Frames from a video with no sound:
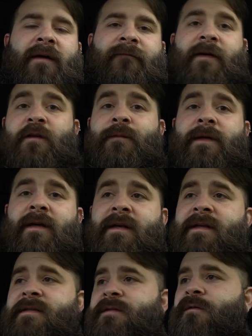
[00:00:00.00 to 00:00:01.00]
Follow me on
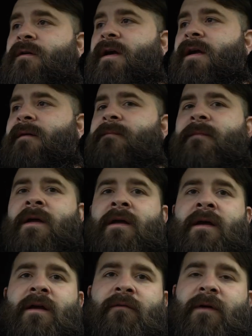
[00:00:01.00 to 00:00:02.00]
Instagram
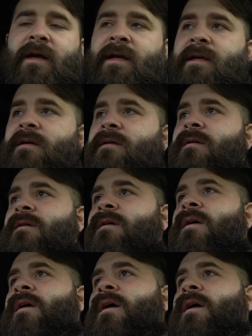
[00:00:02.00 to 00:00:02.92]
right here.